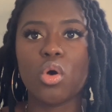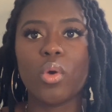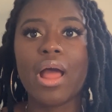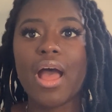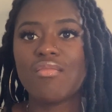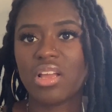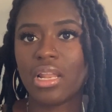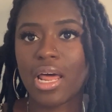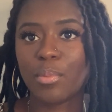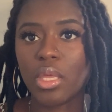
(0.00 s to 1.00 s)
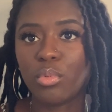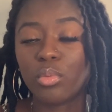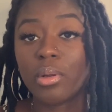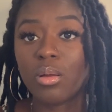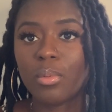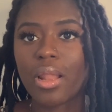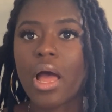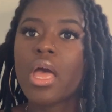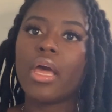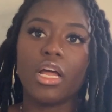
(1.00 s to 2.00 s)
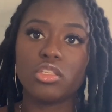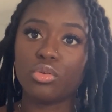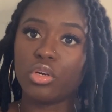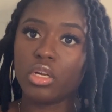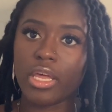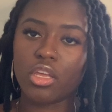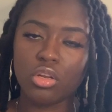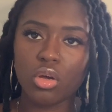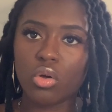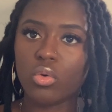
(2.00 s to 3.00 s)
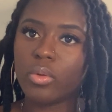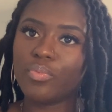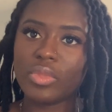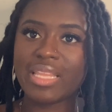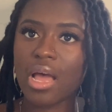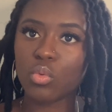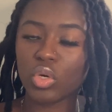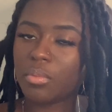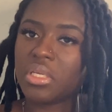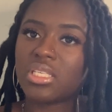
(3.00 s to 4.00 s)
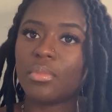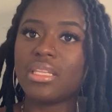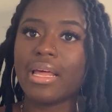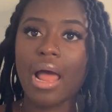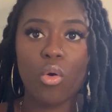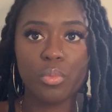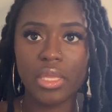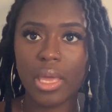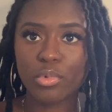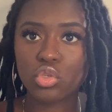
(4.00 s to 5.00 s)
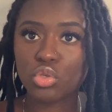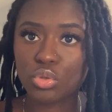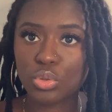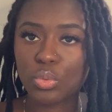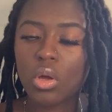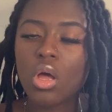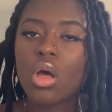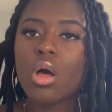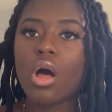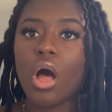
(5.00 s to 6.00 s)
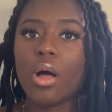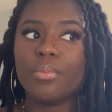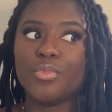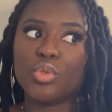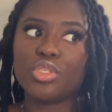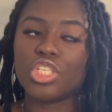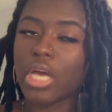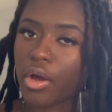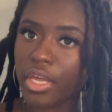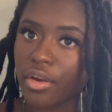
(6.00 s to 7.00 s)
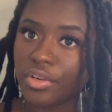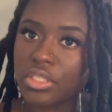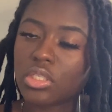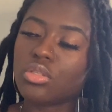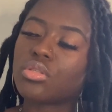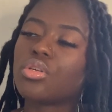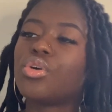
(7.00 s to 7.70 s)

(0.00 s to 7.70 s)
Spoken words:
We're hiring a lot of people, blah blah blah. I told her, like, you know, that wouldn't be something that I would be able to do due to childcare reasons.